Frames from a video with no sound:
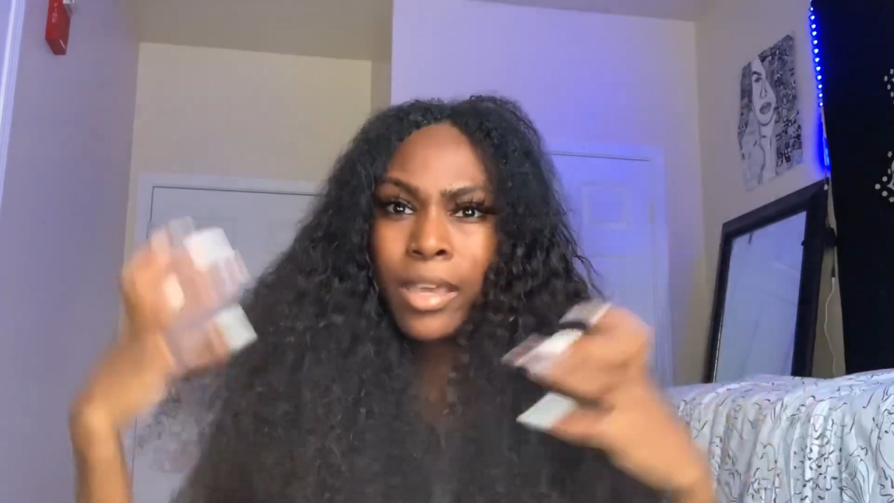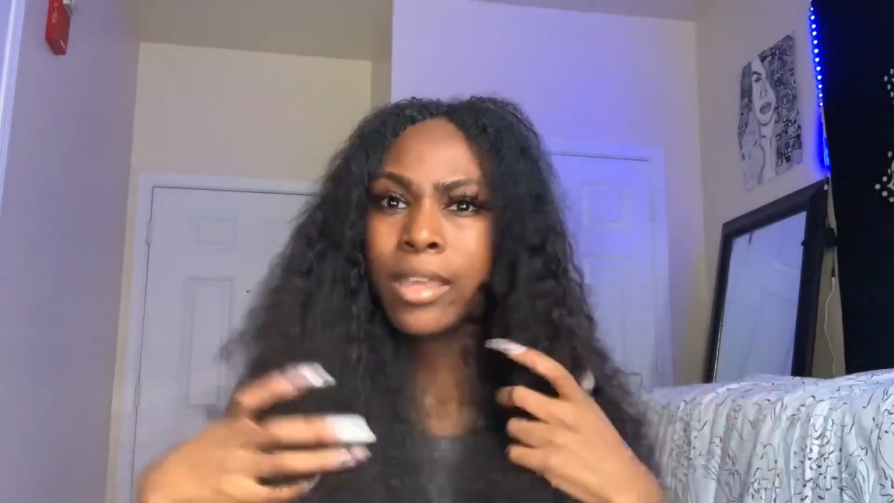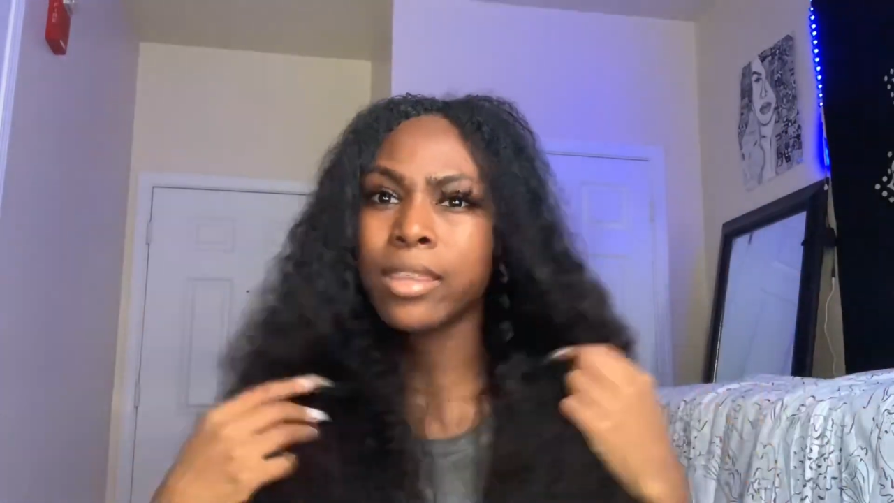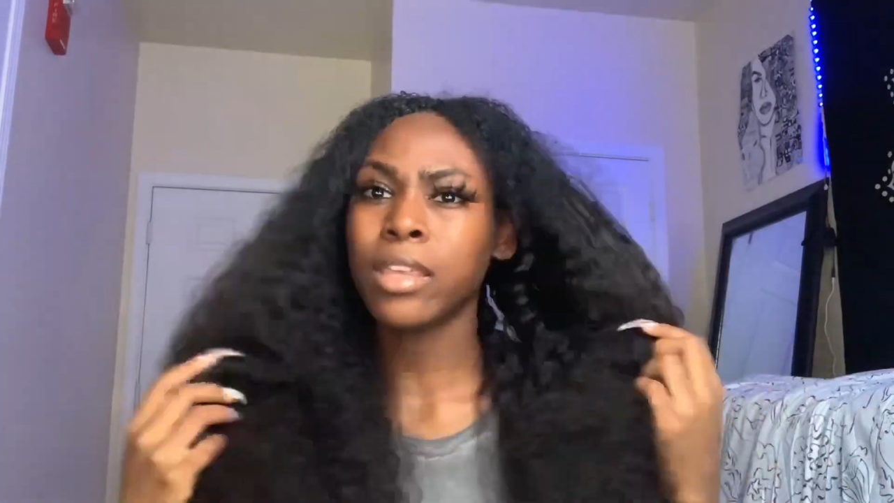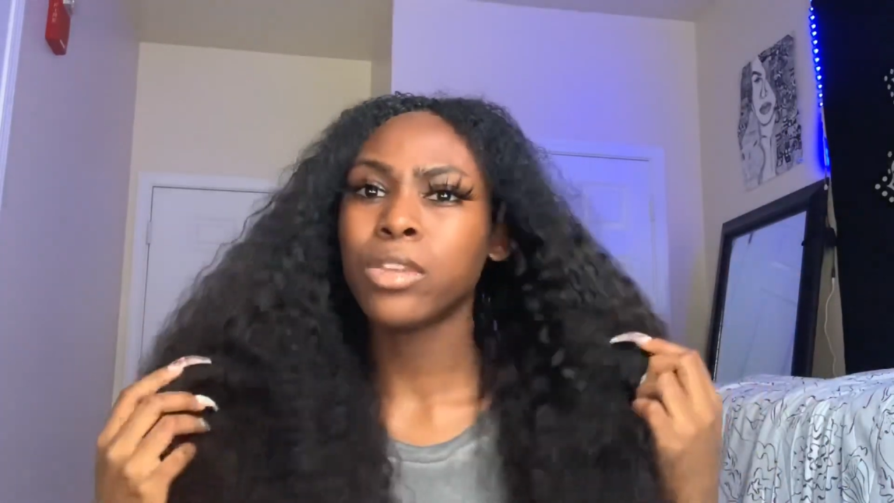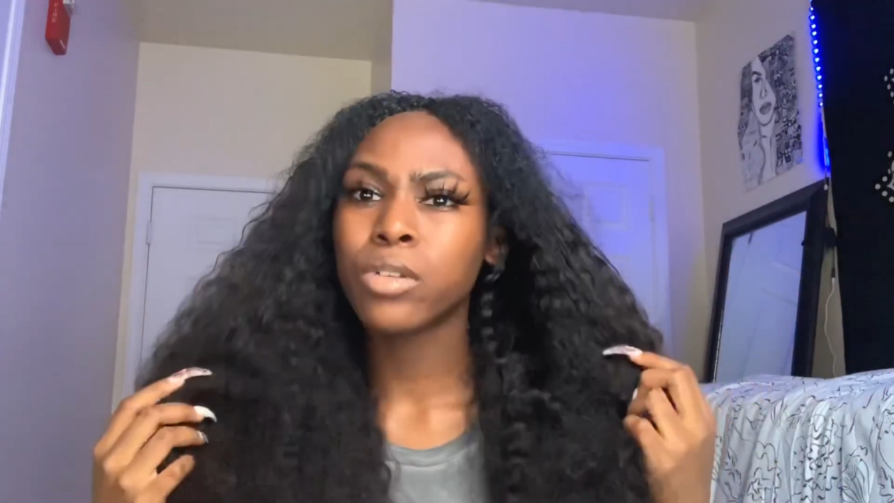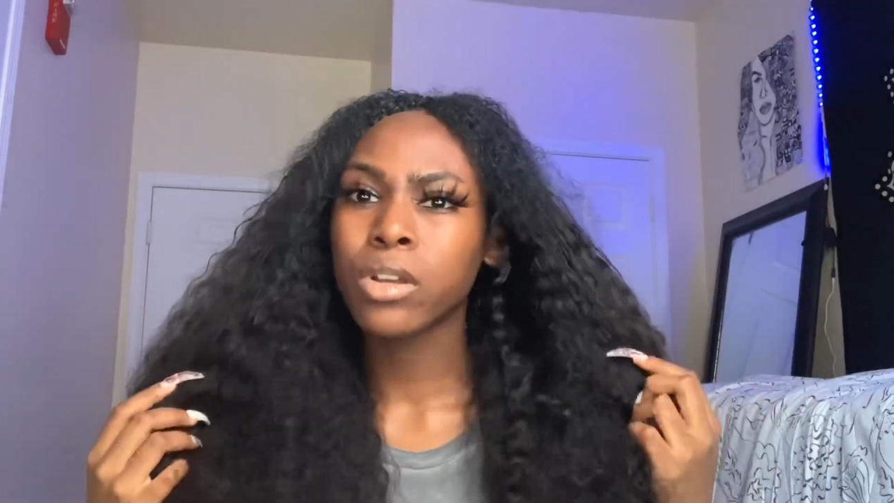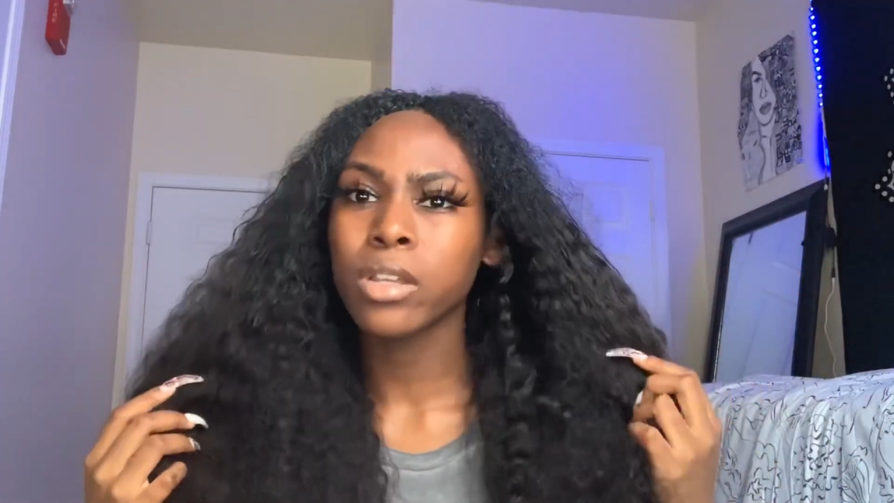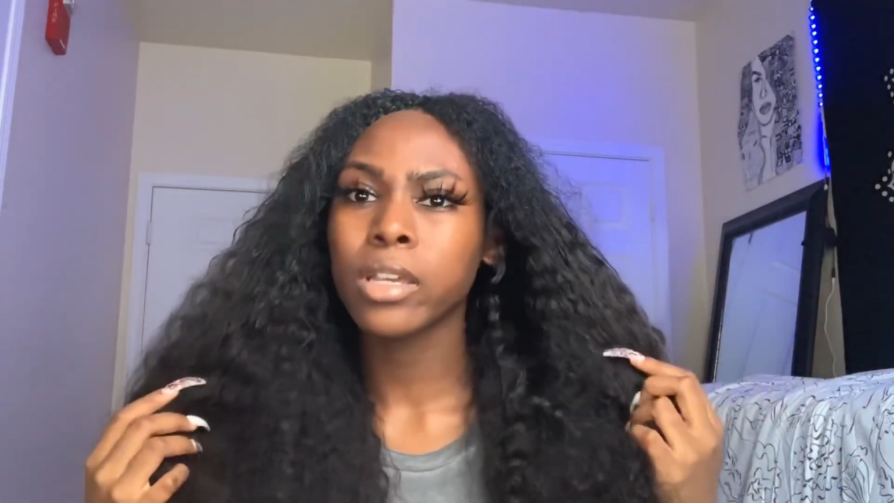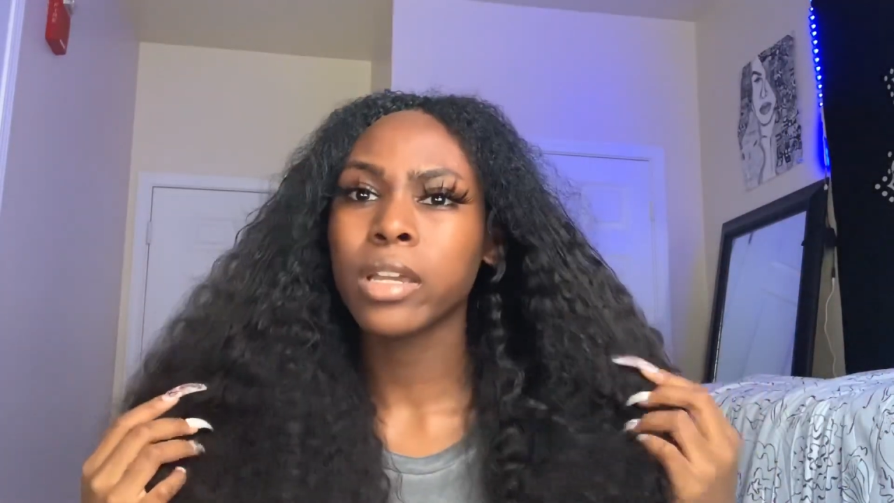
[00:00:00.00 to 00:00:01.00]
and then do the
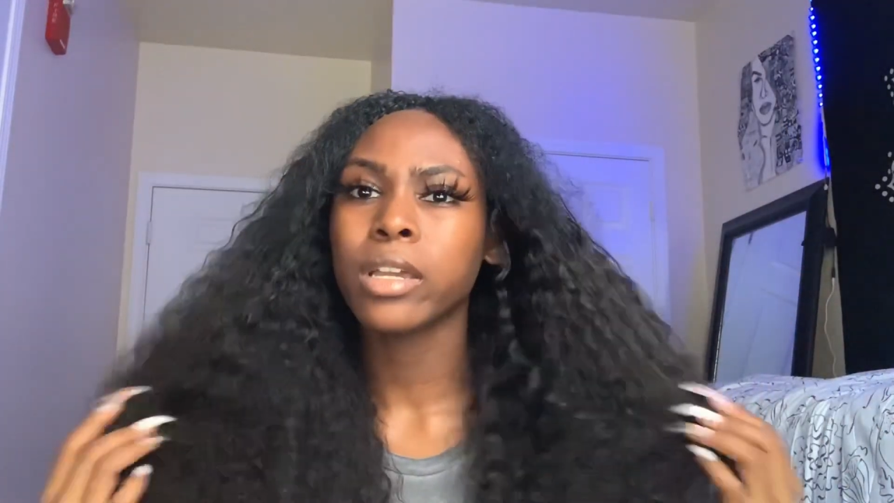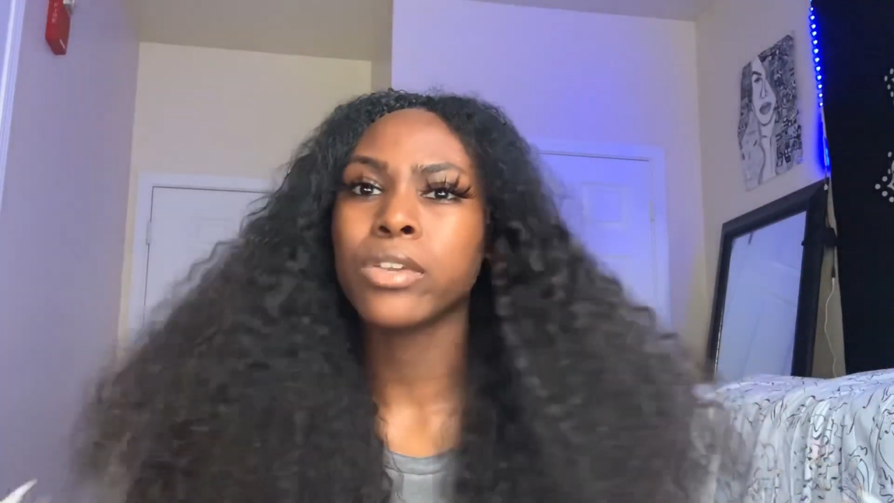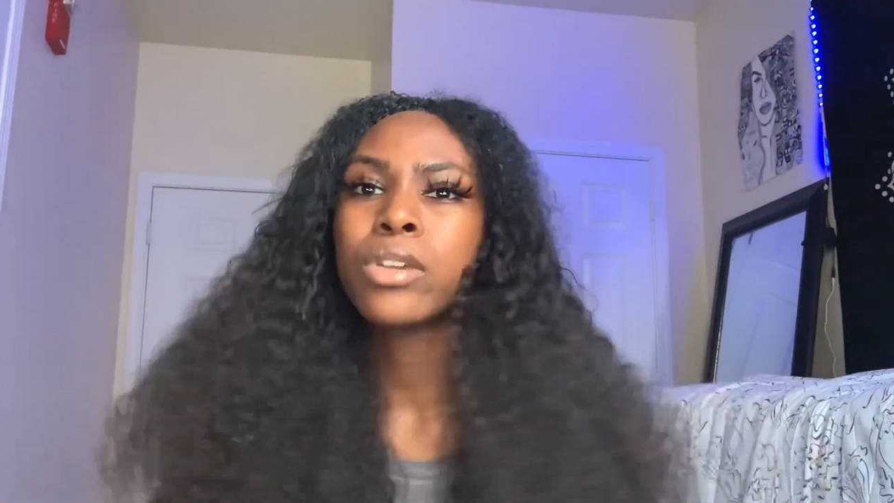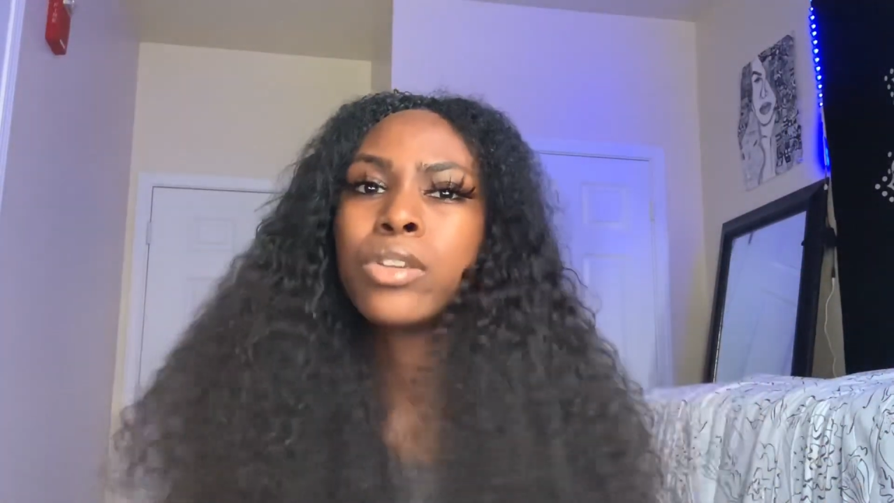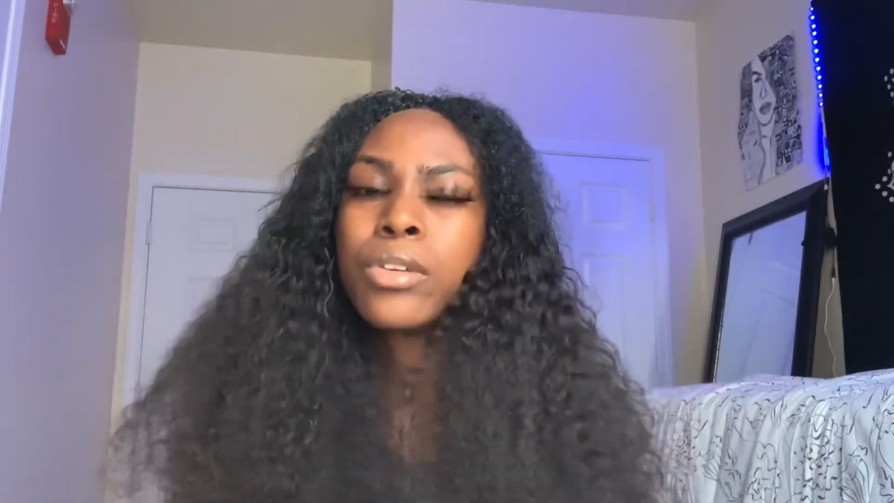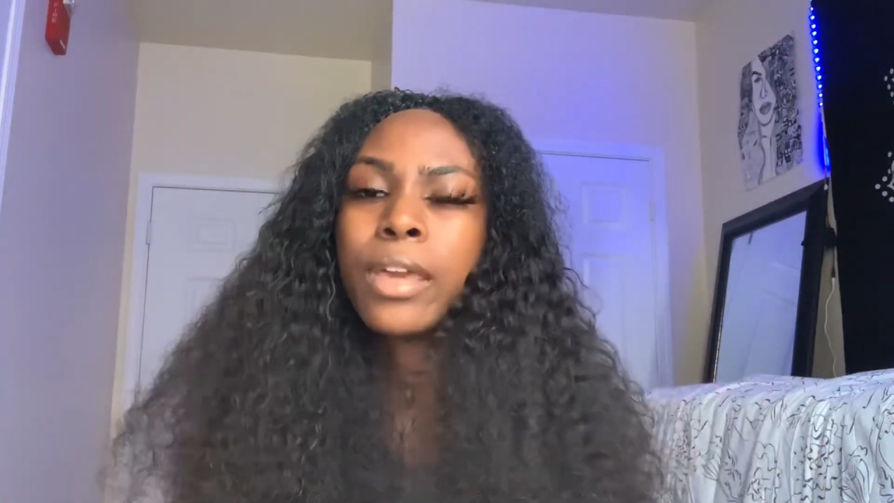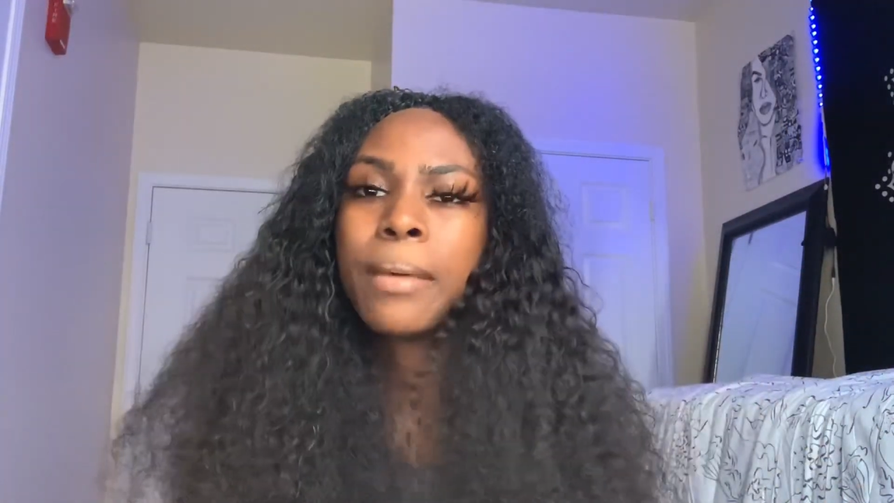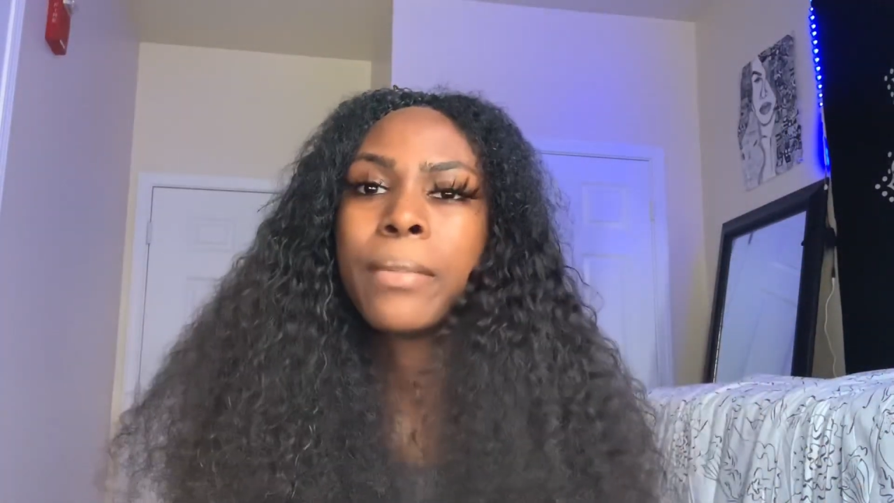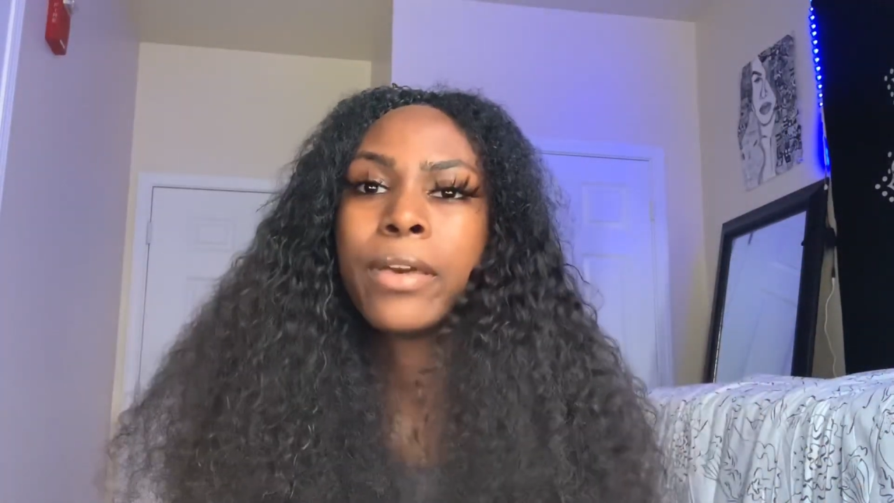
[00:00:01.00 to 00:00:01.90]
curly hair, you can do that.